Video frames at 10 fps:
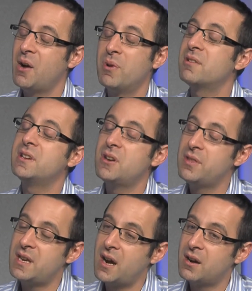already know that
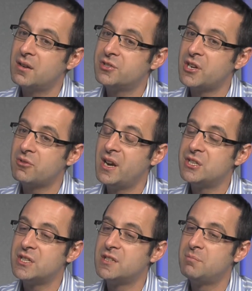younger
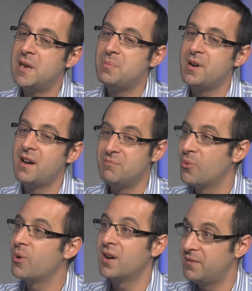generations of people have
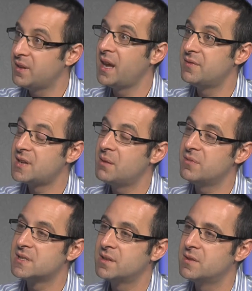more of a lifetime
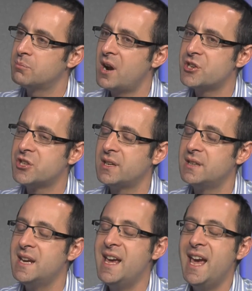risk of depression.
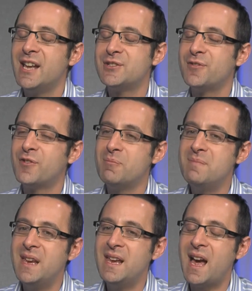And so for
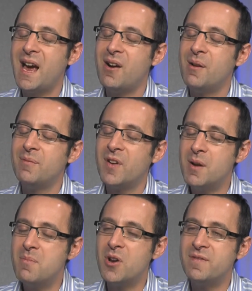me, I'm very
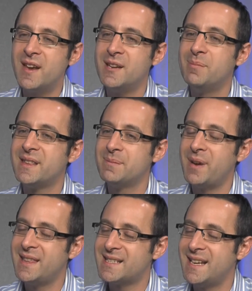motivated by
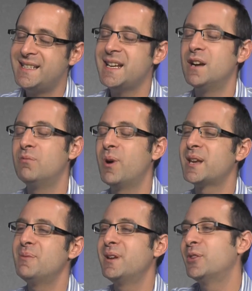this idea of what
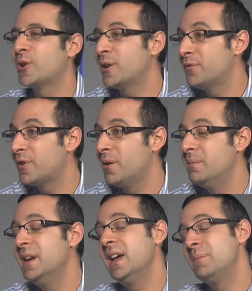can we learn from
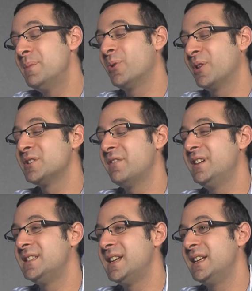people in their
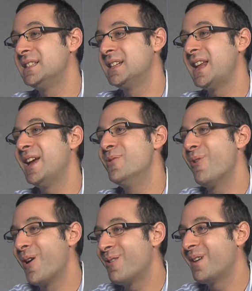70s and 80s today who
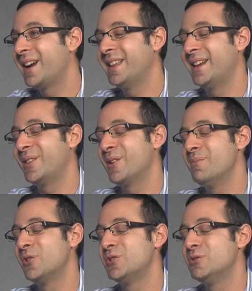are regulating their
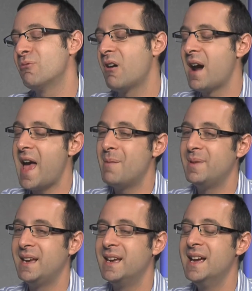emotions, who are
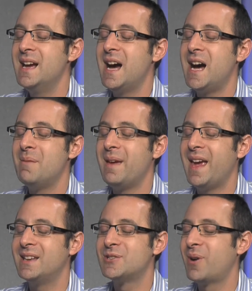happy.
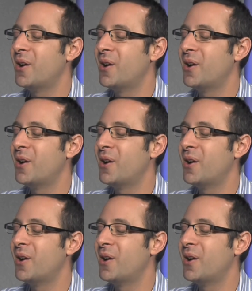And so I